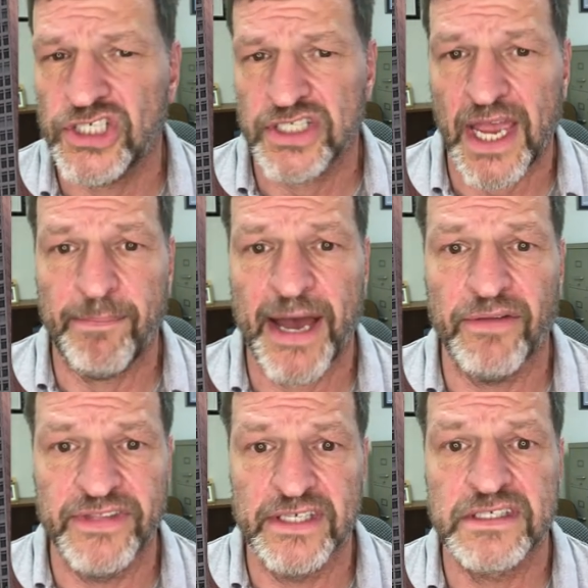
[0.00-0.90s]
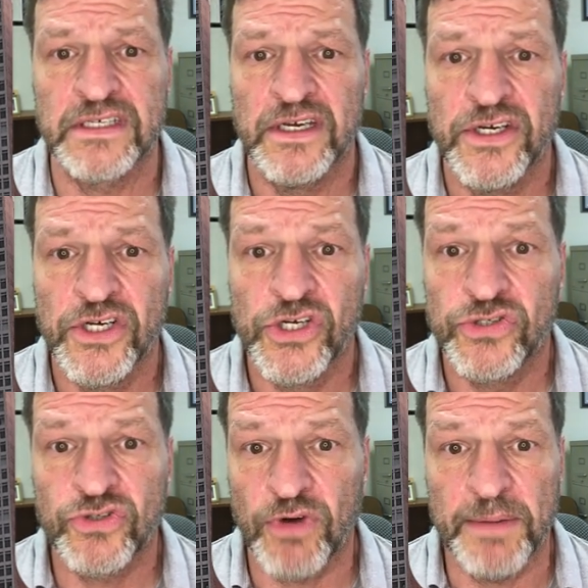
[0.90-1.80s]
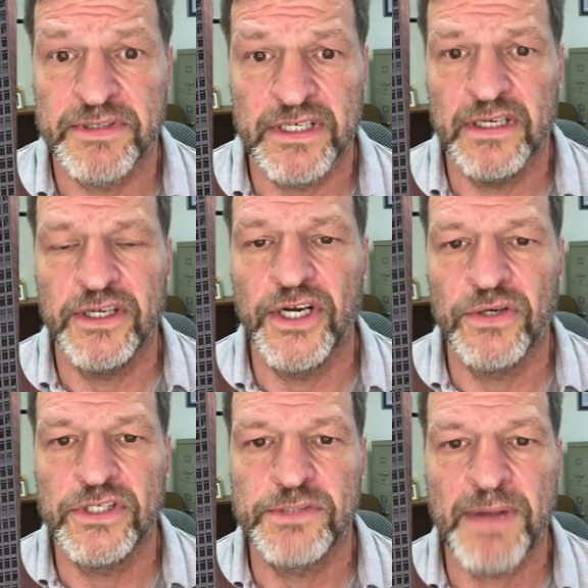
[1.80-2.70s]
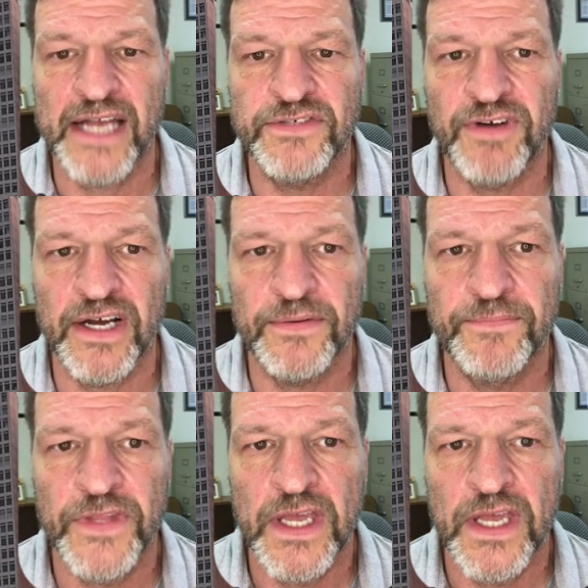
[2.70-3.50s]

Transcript: Just type out this script, this batch file.